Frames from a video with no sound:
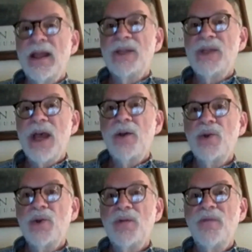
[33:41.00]
That's how
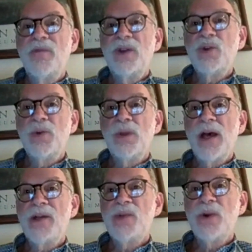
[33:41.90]
you should
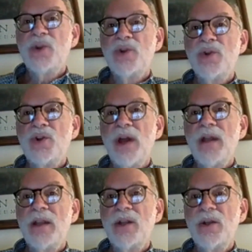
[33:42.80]
visualize what you're
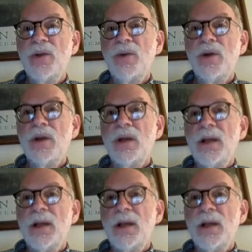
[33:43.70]
trying to do.